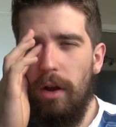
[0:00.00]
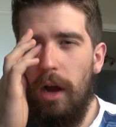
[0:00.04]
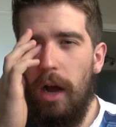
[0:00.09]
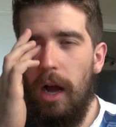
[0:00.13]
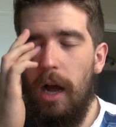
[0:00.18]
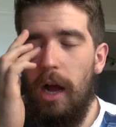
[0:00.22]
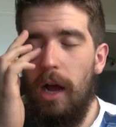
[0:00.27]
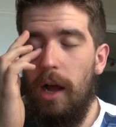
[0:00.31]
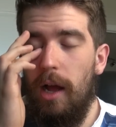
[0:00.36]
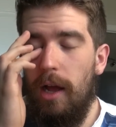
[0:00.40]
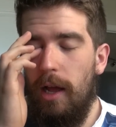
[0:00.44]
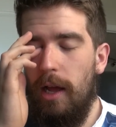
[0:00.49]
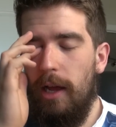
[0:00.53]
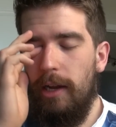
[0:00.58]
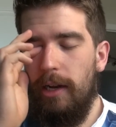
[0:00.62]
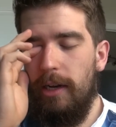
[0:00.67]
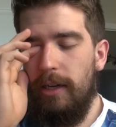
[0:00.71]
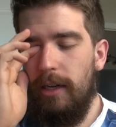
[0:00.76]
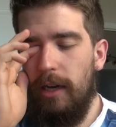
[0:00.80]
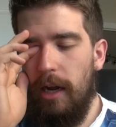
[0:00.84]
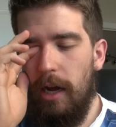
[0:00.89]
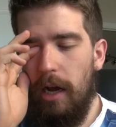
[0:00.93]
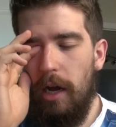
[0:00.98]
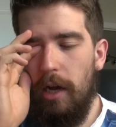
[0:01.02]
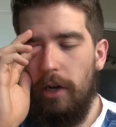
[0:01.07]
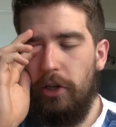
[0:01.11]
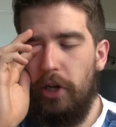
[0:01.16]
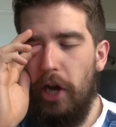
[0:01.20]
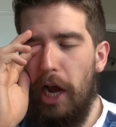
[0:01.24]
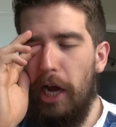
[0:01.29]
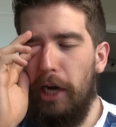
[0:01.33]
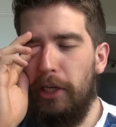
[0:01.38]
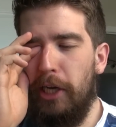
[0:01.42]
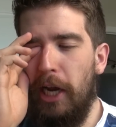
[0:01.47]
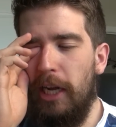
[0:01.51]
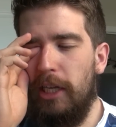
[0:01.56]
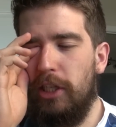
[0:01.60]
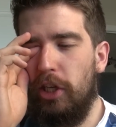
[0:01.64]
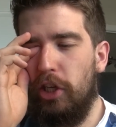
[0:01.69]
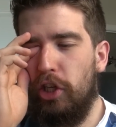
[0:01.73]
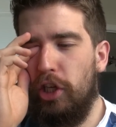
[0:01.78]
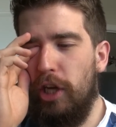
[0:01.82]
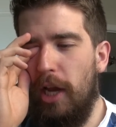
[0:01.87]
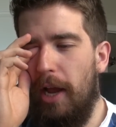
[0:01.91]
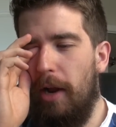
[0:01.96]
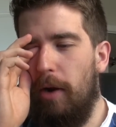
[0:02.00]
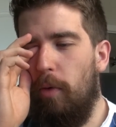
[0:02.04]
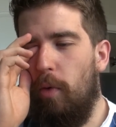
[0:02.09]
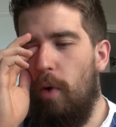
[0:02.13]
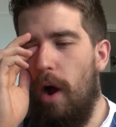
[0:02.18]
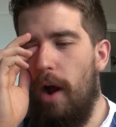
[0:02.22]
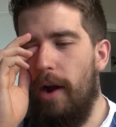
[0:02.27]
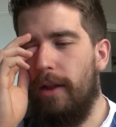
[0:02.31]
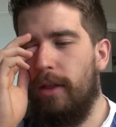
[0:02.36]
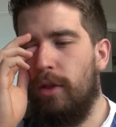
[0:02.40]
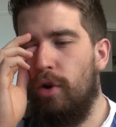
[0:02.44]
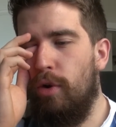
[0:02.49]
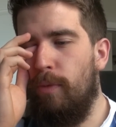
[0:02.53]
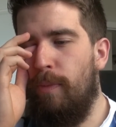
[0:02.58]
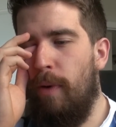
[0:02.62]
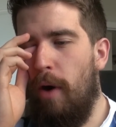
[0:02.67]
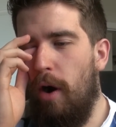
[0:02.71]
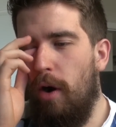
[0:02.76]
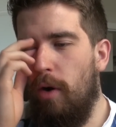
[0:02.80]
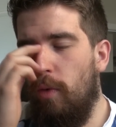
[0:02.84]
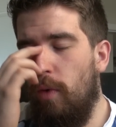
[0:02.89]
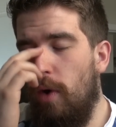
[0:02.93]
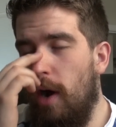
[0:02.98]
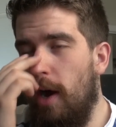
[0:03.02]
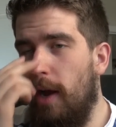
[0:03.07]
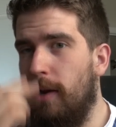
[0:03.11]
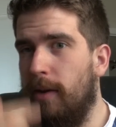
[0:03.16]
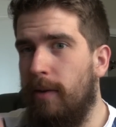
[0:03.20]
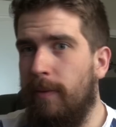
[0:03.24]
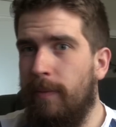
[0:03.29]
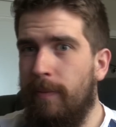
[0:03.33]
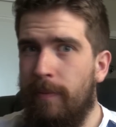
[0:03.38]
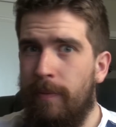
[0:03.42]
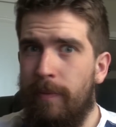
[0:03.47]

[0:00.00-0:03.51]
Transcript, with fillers: Dan takes a shit. Walkthrough part 1.